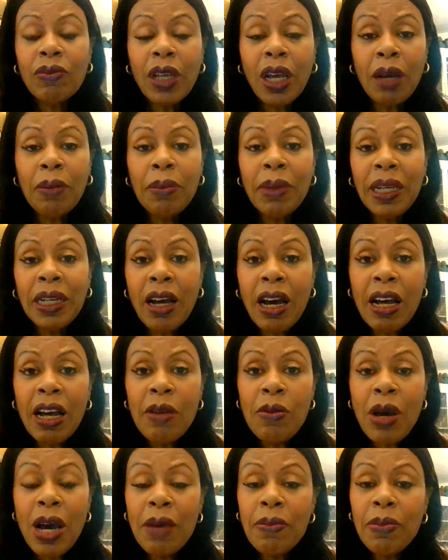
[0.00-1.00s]
I mean, I,
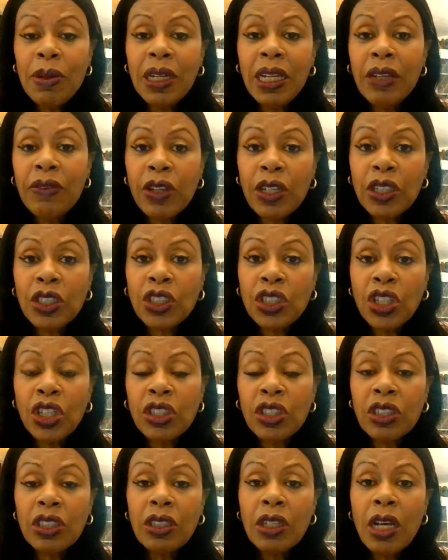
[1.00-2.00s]
I believe that
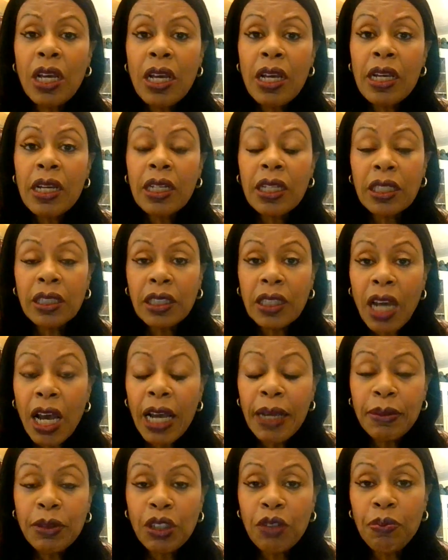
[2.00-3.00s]
certain
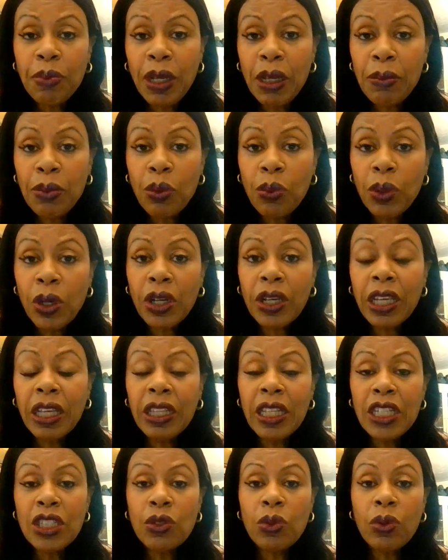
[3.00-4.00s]
types of people work in
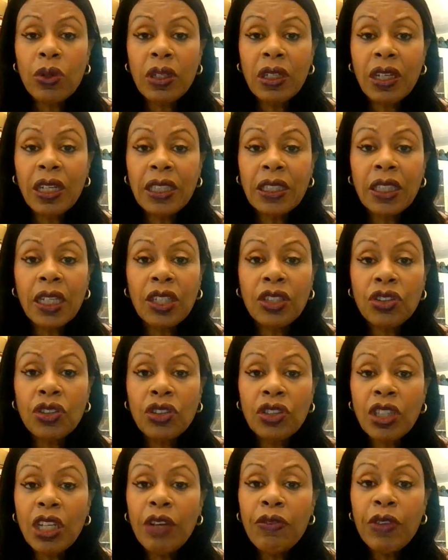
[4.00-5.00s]
these
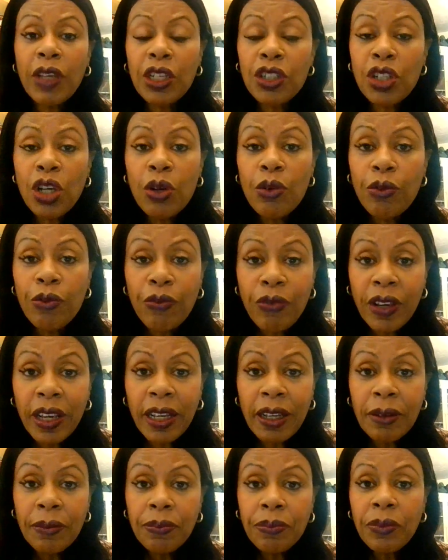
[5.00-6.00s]
organizations. If they don't
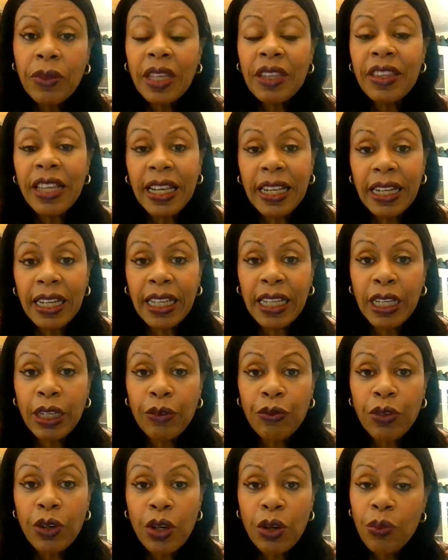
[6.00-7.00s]
fit, they leave.